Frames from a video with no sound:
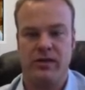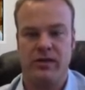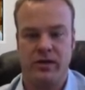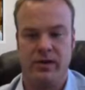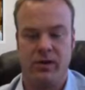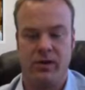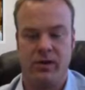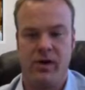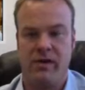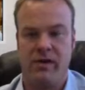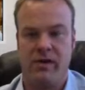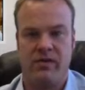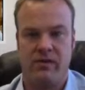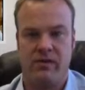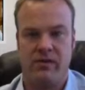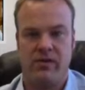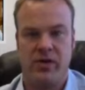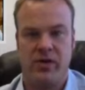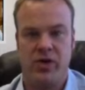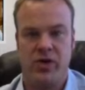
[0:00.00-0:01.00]
you know,
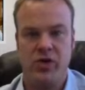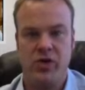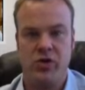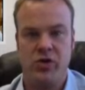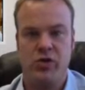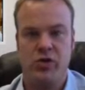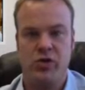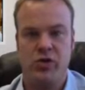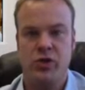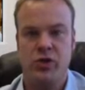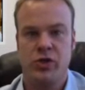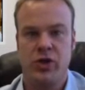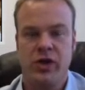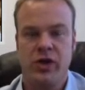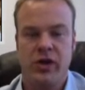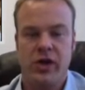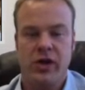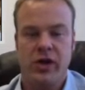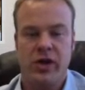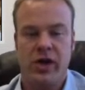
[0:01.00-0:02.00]
have huge
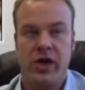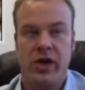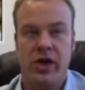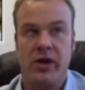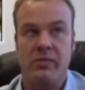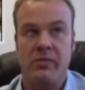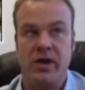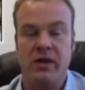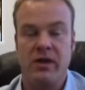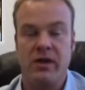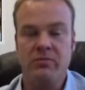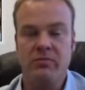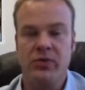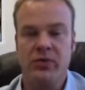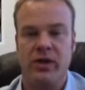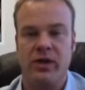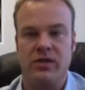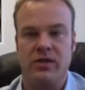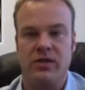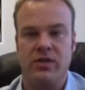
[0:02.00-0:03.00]

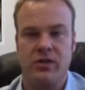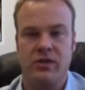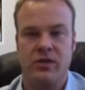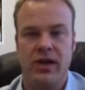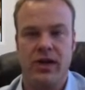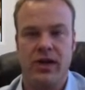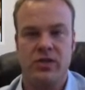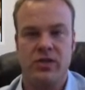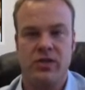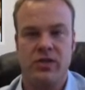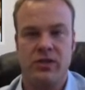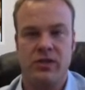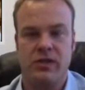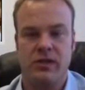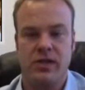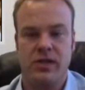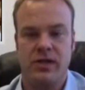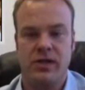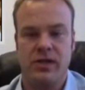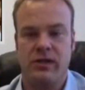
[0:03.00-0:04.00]
input into actually
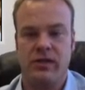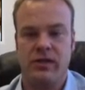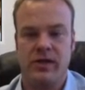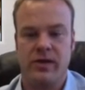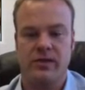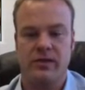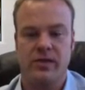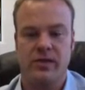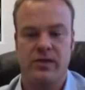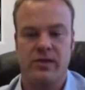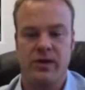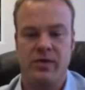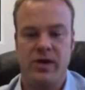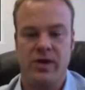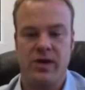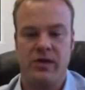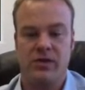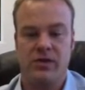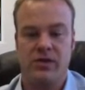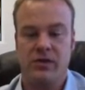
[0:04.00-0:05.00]
seeing things that they're making